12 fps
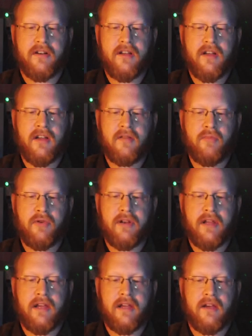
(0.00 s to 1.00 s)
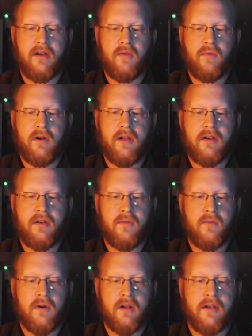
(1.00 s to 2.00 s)
a card, put a
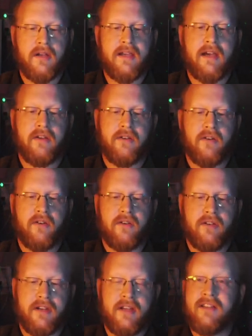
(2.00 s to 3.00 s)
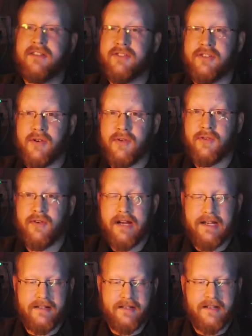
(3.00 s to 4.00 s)
1/1 counter on
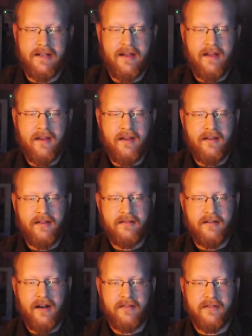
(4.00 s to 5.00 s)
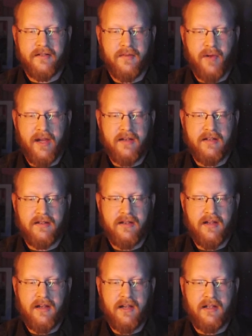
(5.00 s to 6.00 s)
Joe Grant. Doctor's
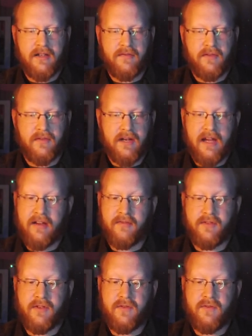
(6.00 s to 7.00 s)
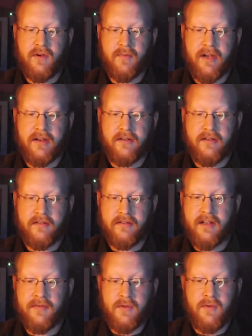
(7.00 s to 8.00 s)
Companion. If you can have 2
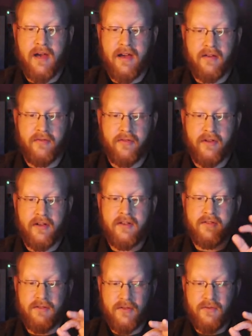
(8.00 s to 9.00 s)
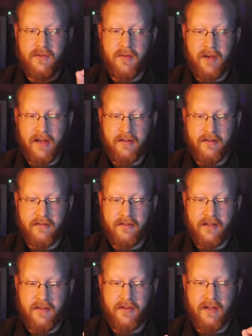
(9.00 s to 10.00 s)
commanders, if you have 2
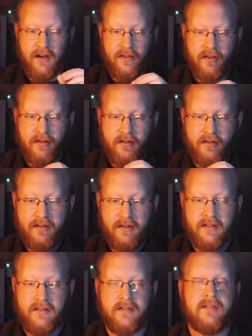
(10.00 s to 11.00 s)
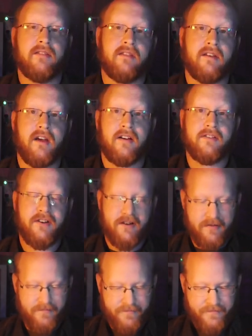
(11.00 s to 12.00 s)
commanders, if the other is the
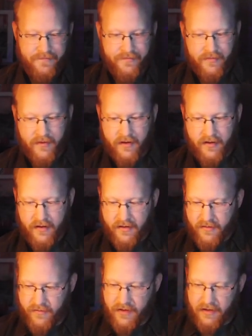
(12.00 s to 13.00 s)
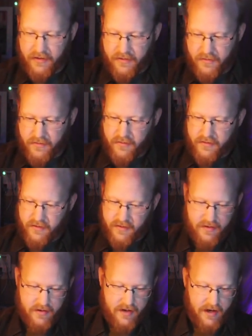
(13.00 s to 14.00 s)
doctor. Very
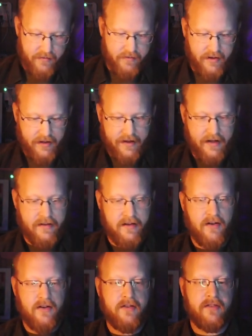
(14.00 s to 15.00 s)
cool. I really like